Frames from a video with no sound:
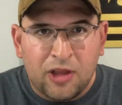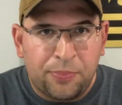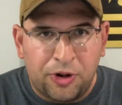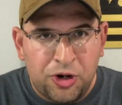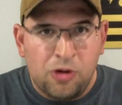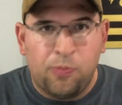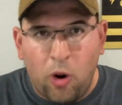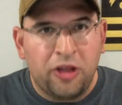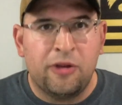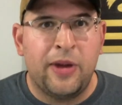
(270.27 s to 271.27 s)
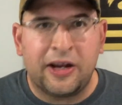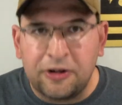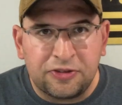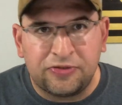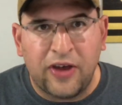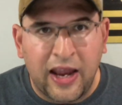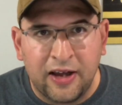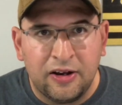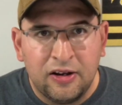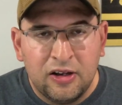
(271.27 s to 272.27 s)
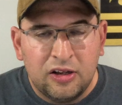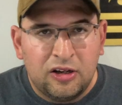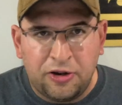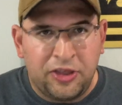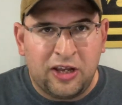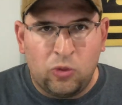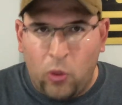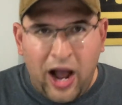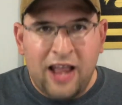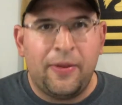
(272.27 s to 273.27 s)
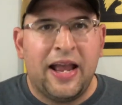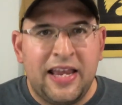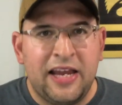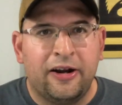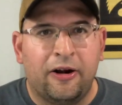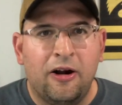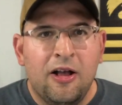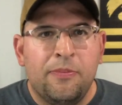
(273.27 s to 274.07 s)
Purdue Boilermakers fan, you're thinking, why am I here?